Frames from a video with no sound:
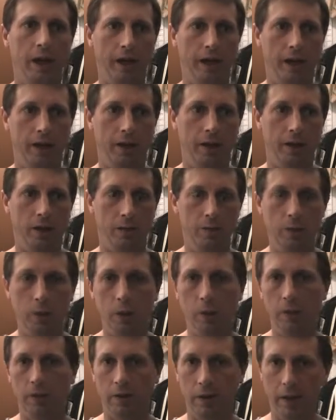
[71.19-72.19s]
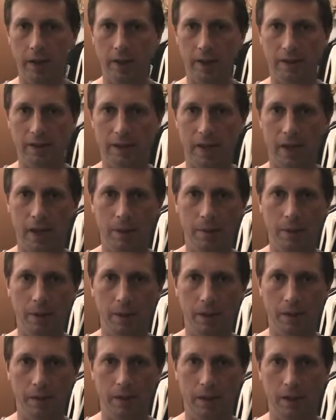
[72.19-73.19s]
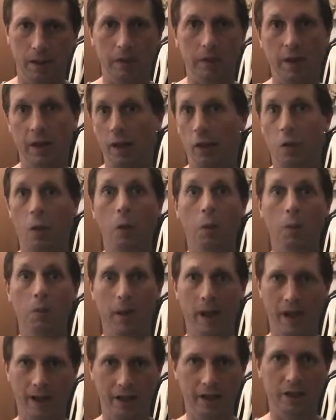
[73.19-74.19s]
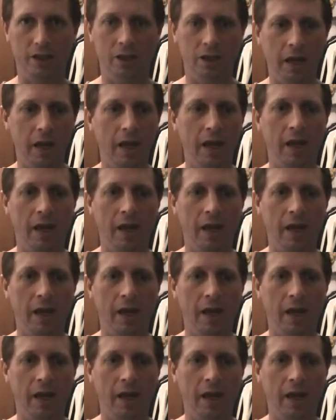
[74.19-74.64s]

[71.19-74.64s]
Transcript: and the beauty of the landscape and everything, a whole package,